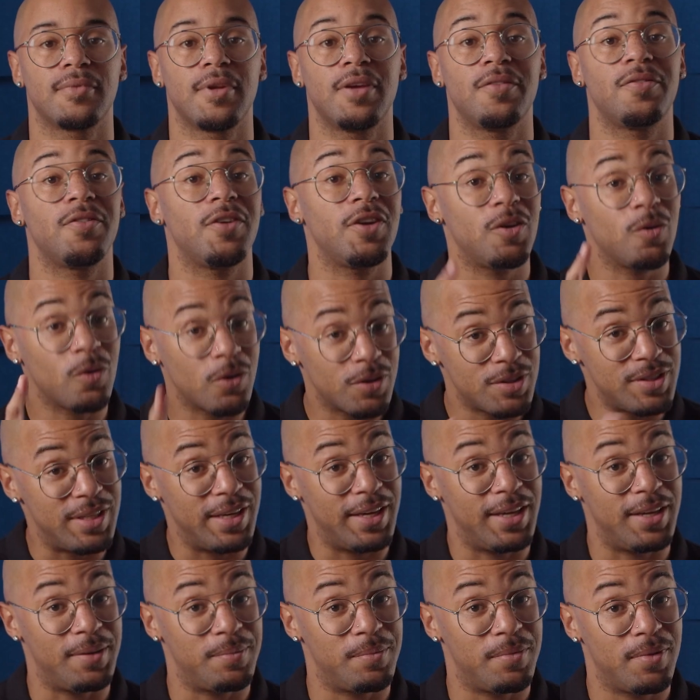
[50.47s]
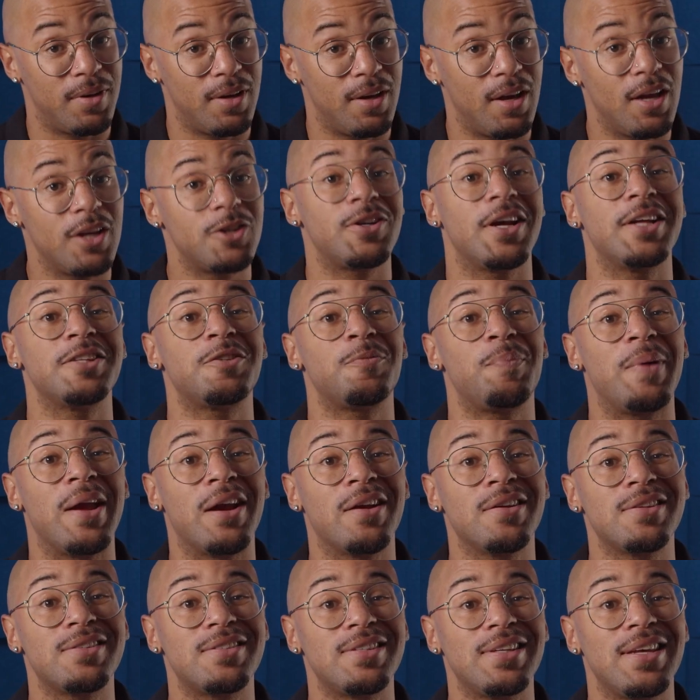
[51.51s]
For your team,
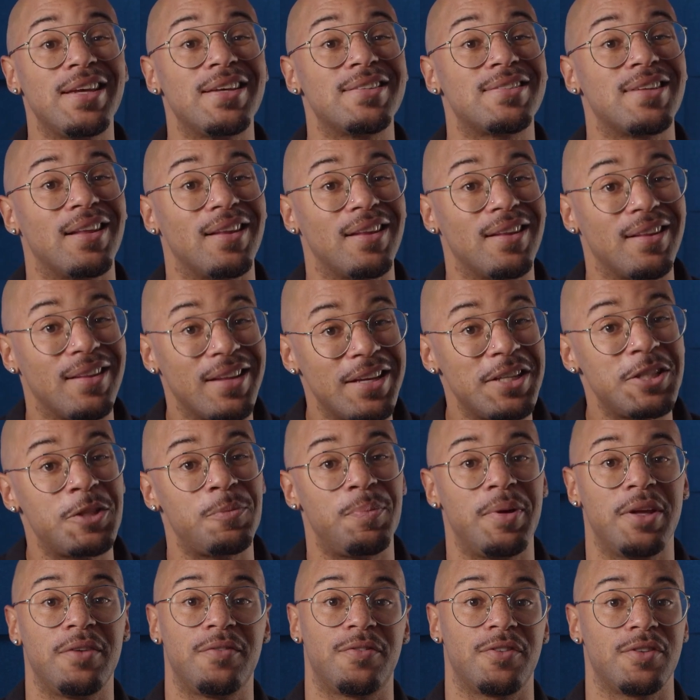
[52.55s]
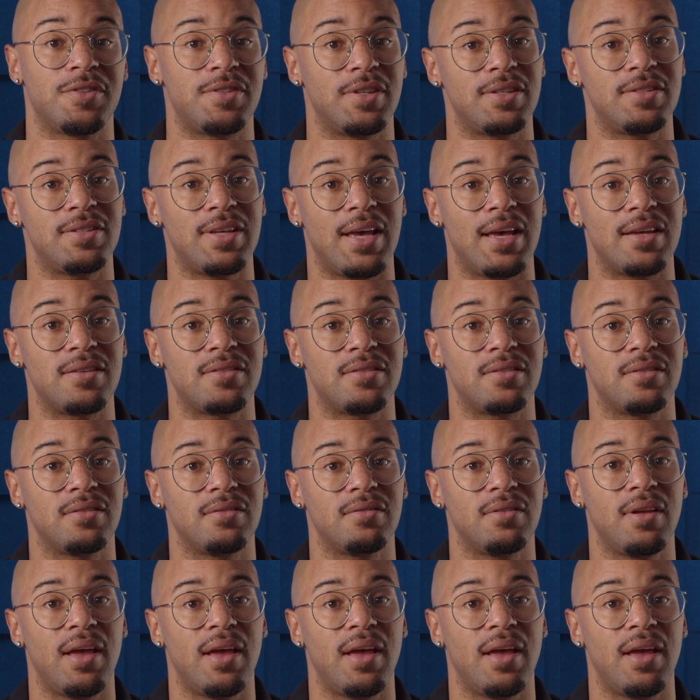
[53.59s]
transparency is a linchpin for success,